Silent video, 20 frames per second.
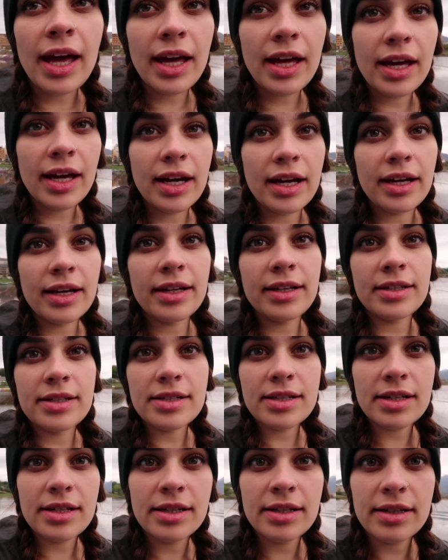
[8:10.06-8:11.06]

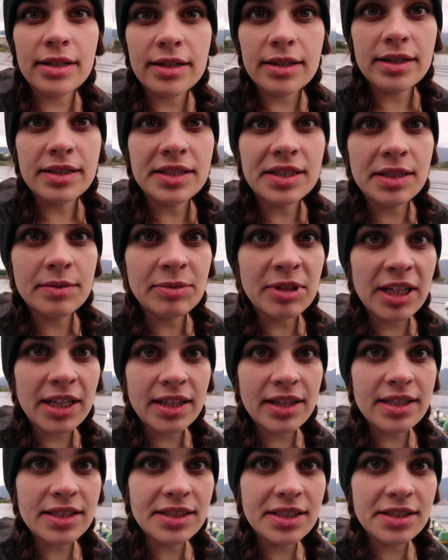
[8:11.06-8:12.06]
and it seems
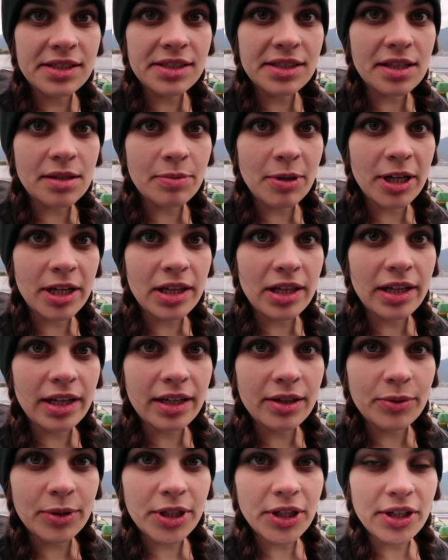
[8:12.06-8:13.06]
like this is the part of the
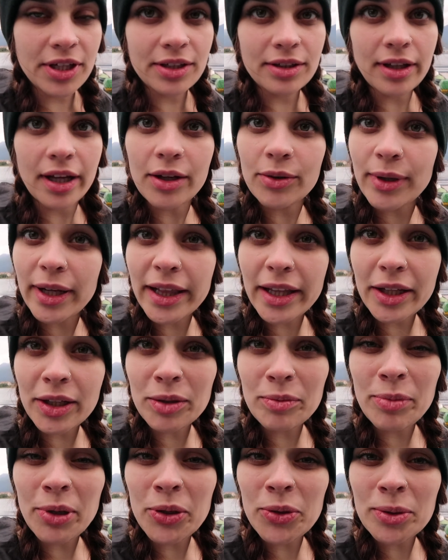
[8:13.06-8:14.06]
lake where you can like rent
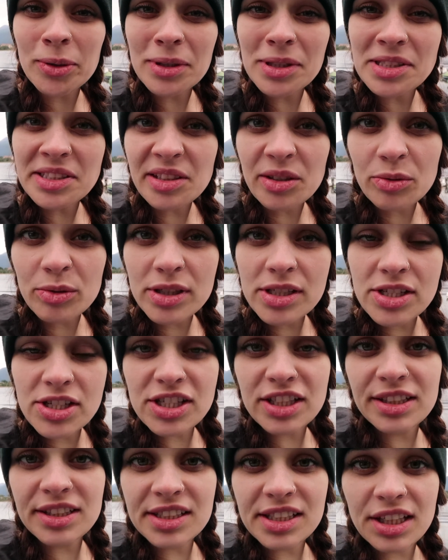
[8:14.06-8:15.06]
little boats, which
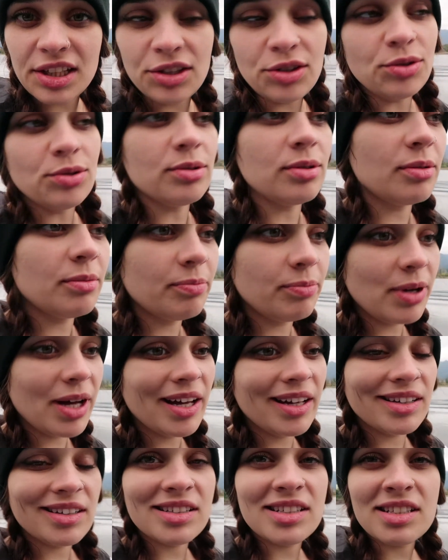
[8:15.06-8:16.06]
is cute,
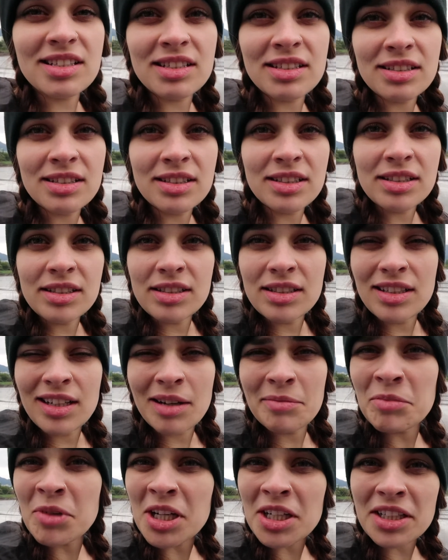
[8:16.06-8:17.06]
but
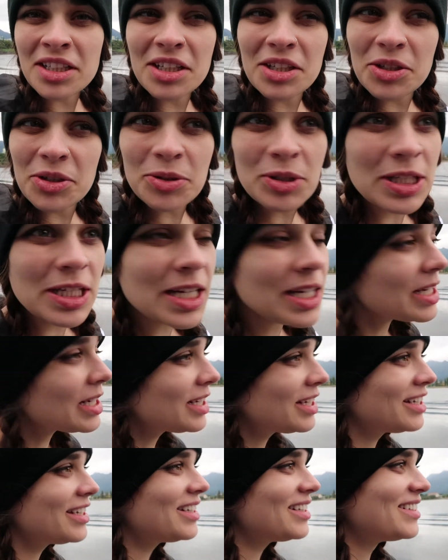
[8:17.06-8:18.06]
I'm not gonna do today.